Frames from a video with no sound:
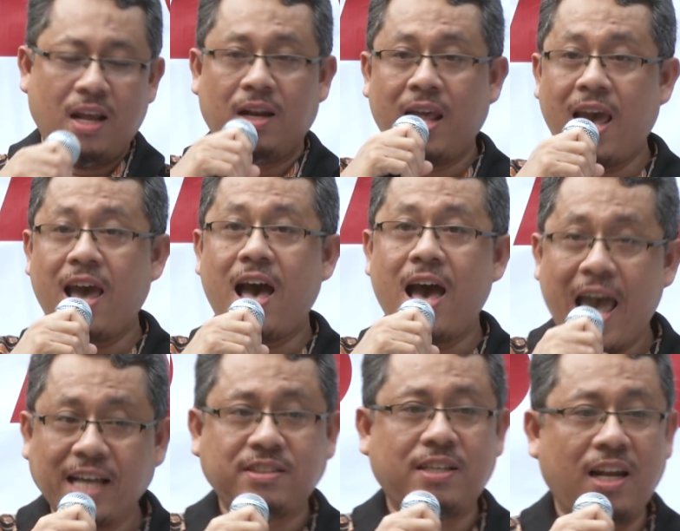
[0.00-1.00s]
There
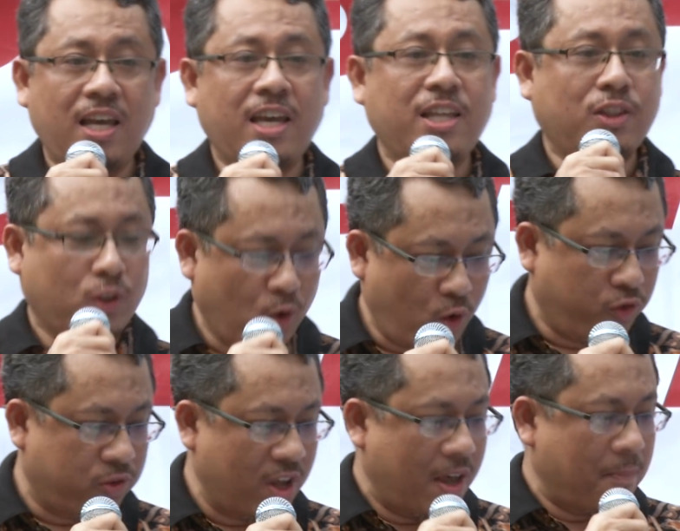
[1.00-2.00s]
are actually, in
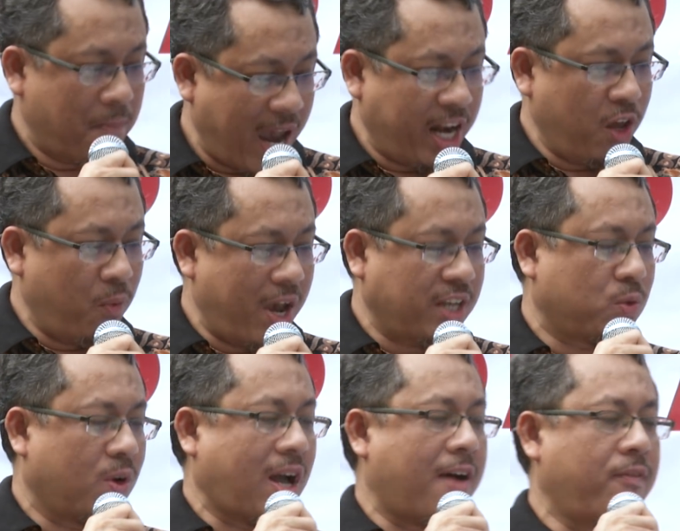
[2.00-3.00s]
truth, many ways
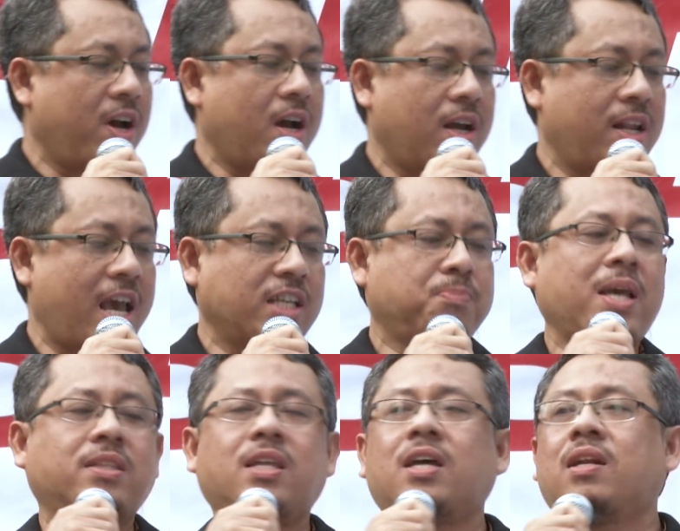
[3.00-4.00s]
to cover the
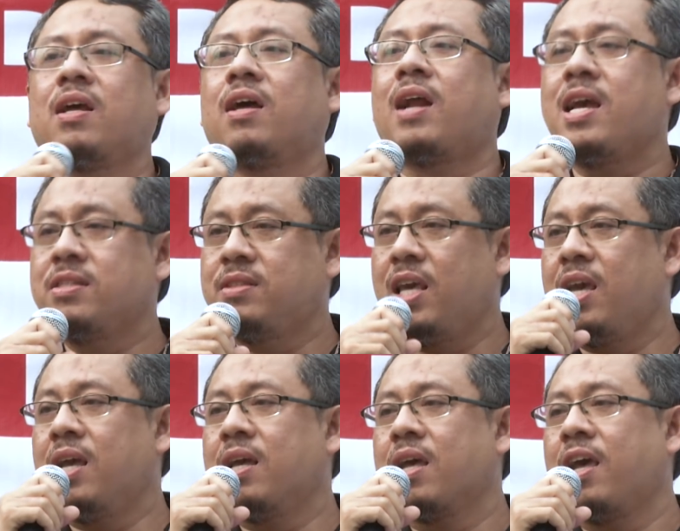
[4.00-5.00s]
expected
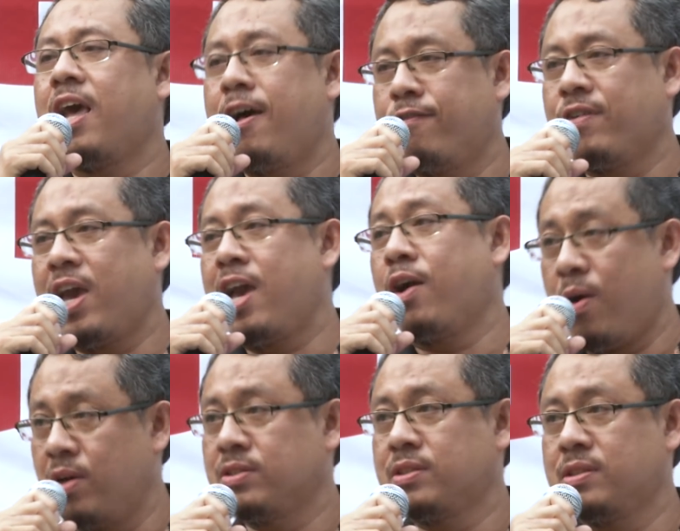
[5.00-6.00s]
rising healthcare
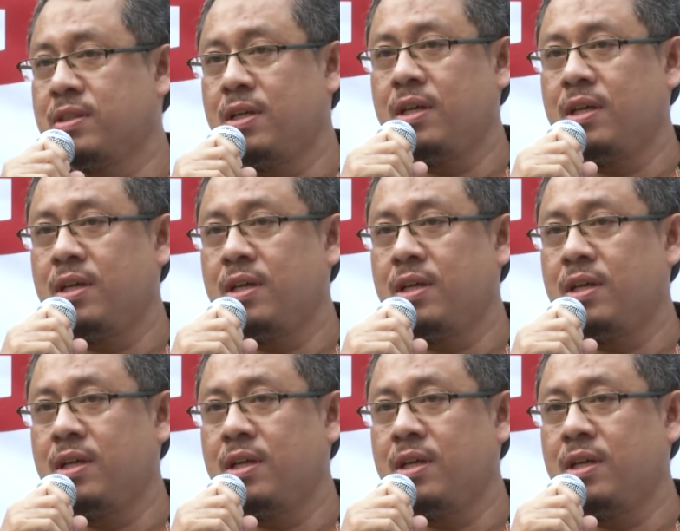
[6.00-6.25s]
costs.